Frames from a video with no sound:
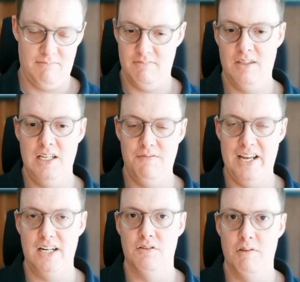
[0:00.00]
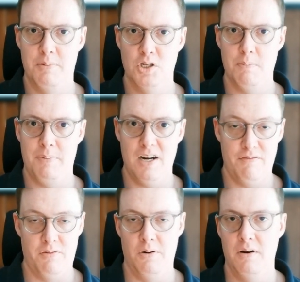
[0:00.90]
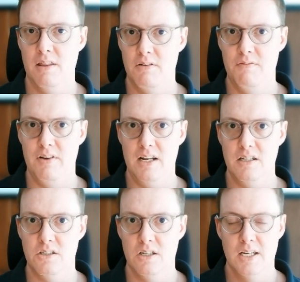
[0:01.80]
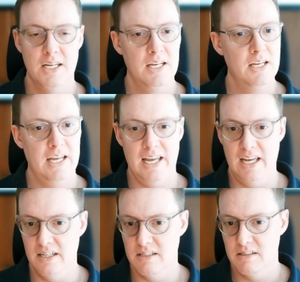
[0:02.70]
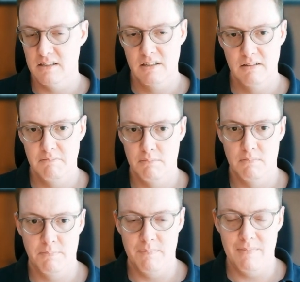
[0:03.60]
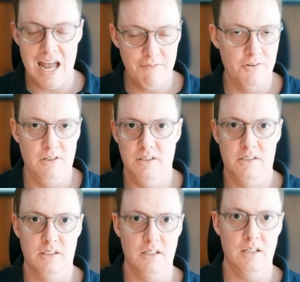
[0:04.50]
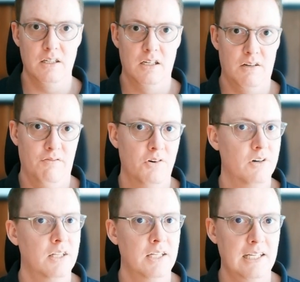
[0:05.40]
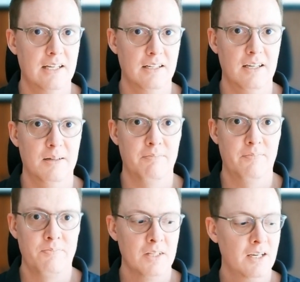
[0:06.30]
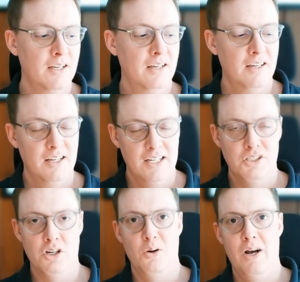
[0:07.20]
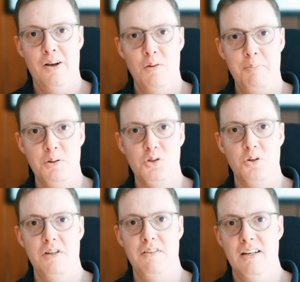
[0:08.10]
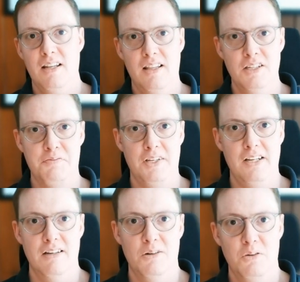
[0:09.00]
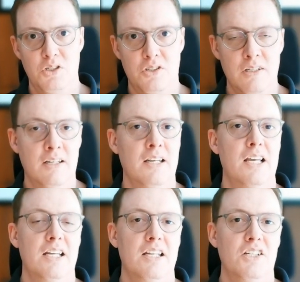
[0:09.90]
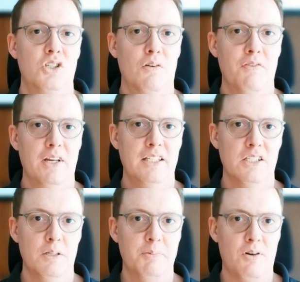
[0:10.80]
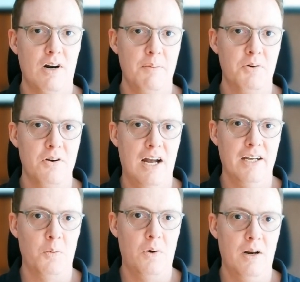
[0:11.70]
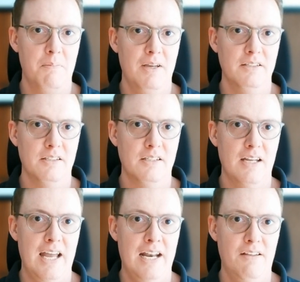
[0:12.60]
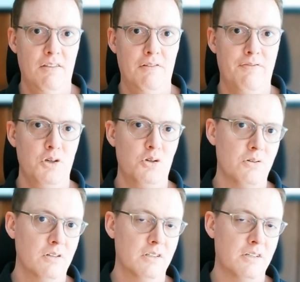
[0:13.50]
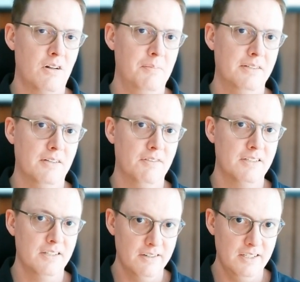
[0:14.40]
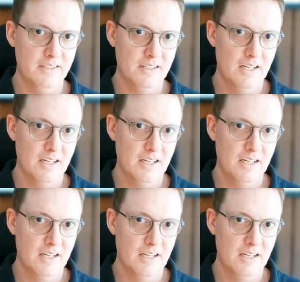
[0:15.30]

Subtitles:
the advantage of the bishop pair for another advantage, and effortlessly converted in the endgame. So I hope you enjoyed this video. Don't forget to subscribe. You're not going to want to miss any of the future installments of the series.